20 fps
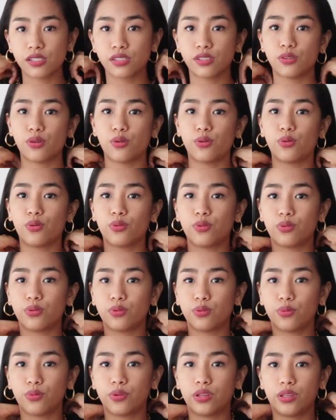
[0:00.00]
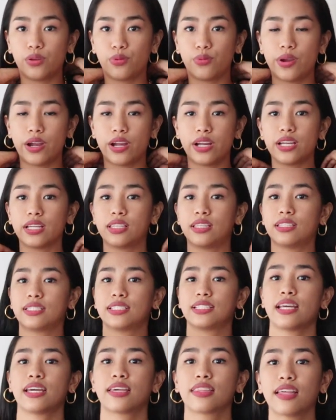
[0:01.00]
So I wear it
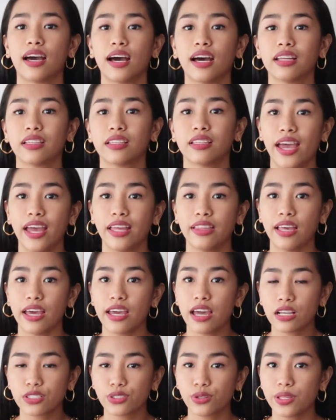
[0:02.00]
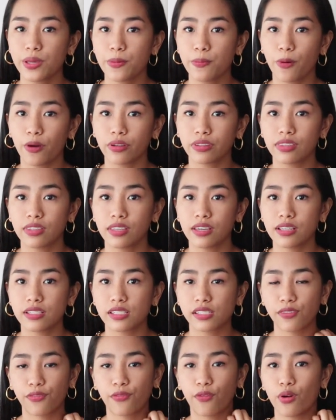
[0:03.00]
like that. And I actually bought
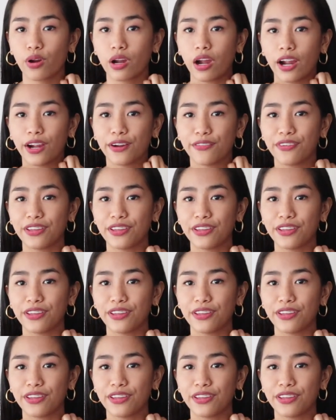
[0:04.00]
this for our